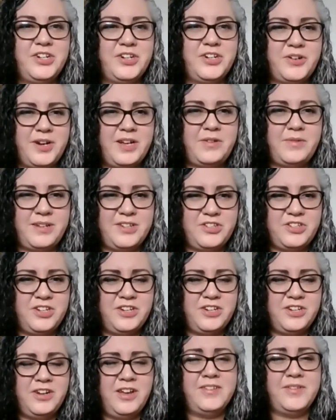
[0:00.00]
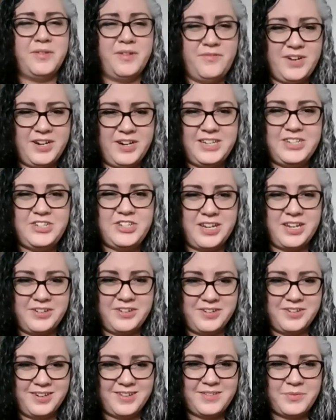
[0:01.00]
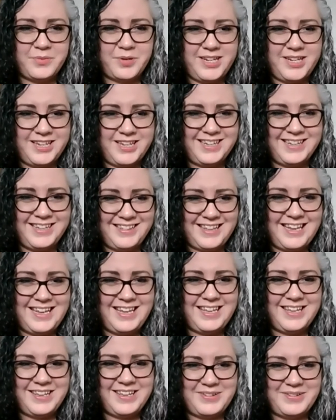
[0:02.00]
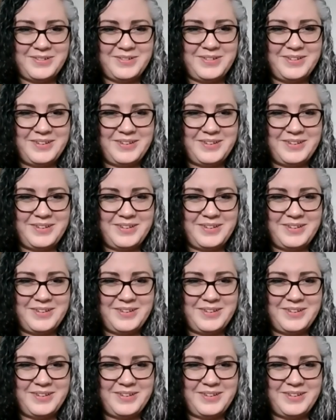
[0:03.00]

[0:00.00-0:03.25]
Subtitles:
great question, and also a very generous reading. Thank you.